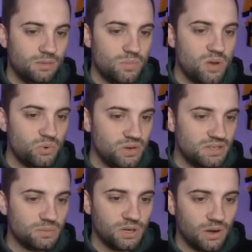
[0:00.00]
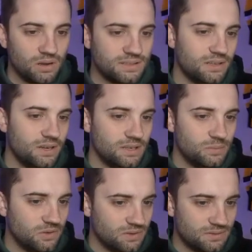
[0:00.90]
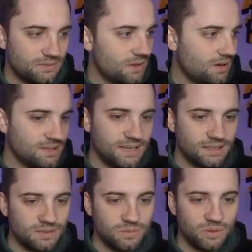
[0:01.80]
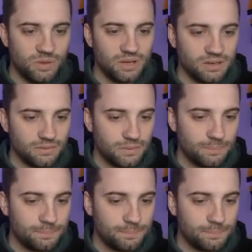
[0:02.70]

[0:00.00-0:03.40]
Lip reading: Maybe we need someone alongside him who can kind of take some of the burden off him.